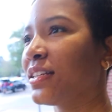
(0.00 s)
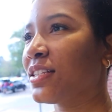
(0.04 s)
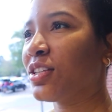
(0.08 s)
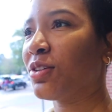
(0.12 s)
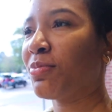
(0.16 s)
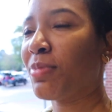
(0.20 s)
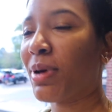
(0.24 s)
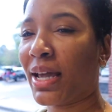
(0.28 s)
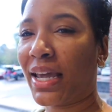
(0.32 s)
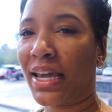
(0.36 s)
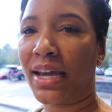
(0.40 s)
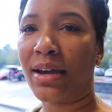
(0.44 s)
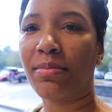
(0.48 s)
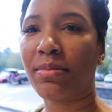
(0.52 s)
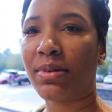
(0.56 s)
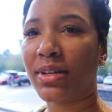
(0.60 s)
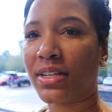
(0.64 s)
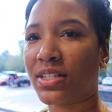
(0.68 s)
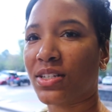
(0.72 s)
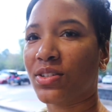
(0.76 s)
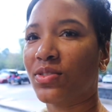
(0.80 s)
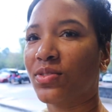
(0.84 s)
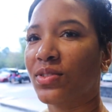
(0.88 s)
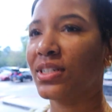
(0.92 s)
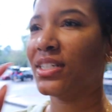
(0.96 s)
so my camera
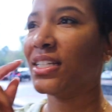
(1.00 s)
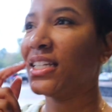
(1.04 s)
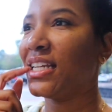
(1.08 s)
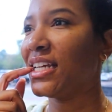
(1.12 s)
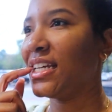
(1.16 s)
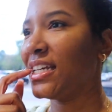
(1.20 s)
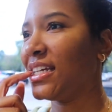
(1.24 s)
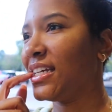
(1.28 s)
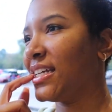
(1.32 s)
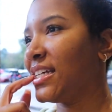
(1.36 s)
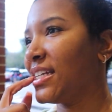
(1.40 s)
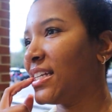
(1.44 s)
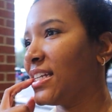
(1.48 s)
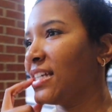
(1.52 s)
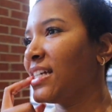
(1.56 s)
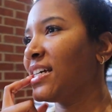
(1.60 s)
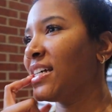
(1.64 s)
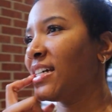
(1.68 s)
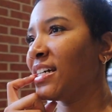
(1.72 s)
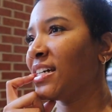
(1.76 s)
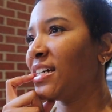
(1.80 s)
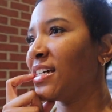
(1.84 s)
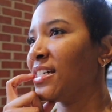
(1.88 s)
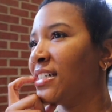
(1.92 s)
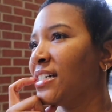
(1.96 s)
is going dead.
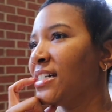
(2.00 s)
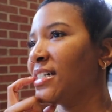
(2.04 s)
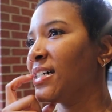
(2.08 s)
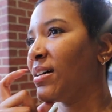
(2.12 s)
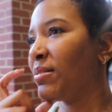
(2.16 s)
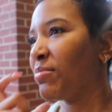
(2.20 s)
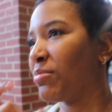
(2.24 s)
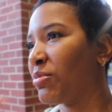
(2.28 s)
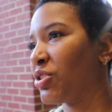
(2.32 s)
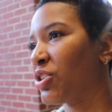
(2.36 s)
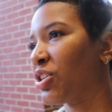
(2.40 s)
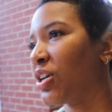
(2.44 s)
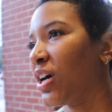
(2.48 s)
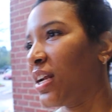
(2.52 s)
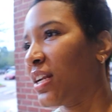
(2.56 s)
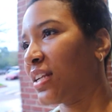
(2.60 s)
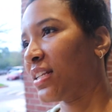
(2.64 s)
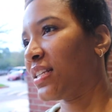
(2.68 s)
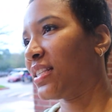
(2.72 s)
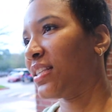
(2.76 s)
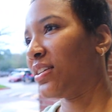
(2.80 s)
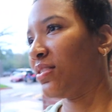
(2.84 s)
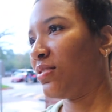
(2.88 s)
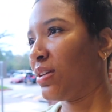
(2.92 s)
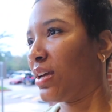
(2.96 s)
I'm gonna try to
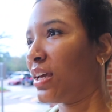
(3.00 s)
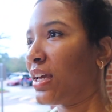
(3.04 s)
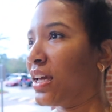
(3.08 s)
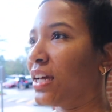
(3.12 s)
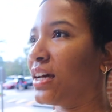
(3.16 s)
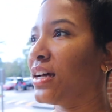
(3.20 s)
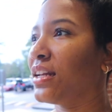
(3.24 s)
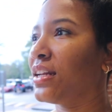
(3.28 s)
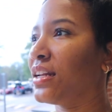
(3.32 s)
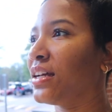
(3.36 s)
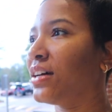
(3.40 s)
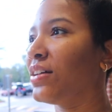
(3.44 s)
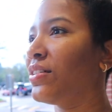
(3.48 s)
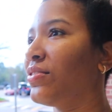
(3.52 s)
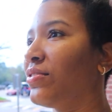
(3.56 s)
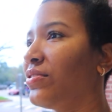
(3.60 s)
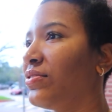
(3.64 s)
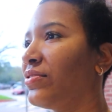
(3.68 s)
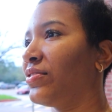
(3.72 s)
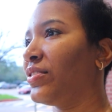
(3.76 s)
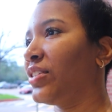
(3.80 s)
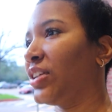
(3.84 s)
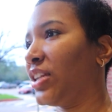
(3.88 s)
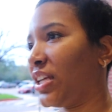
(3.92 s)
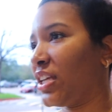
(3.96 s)
still get enough
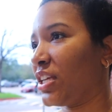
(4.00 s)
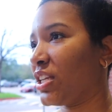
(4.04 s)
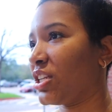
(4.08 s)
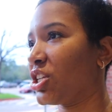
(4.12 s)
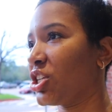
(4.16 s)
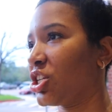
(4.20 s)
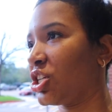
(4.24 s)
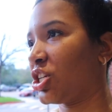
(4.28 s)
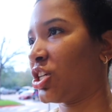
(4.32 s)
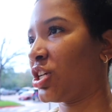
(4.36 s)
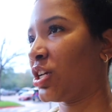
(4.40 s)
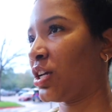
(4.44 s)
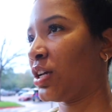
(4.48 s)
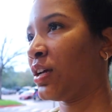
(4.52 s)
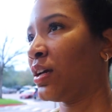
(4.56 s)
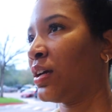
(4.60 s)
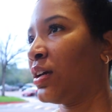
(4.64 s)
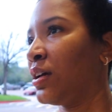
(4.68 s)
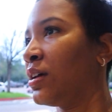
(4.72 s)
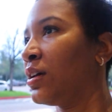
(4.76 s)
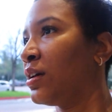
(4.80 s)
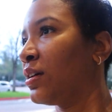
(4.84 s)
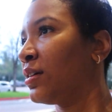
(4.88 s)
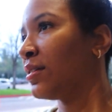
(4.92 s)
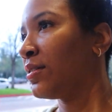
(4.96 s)
footage
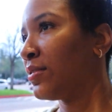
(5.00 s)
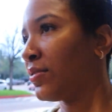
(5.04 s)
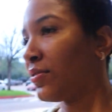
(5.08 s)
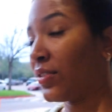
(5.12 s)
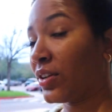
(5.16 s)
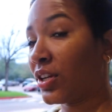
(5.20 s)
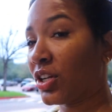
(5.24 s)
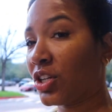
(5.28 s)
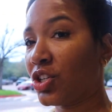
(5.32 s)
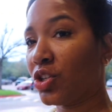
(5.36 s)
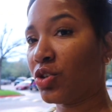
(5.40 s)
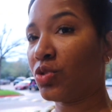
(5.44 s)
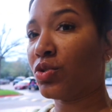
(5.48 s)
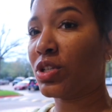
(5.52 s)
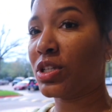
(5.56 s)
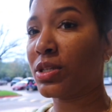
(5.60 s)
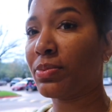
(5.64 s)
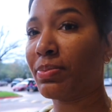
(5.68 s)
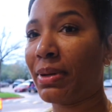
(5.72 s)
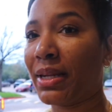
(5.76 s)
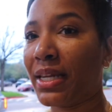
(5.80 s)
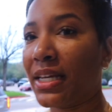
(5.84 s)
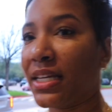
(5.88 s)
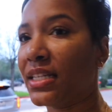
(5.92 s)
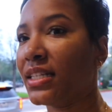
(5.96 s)
for the juice
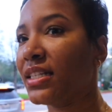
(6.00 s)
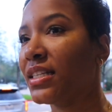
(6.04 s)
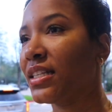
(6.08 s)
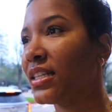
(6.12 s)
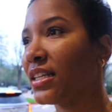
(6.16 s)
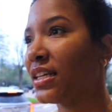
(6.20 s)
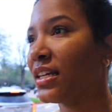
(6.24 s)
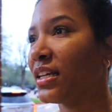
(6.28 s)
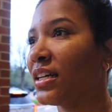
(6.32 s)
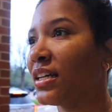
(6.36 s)
place.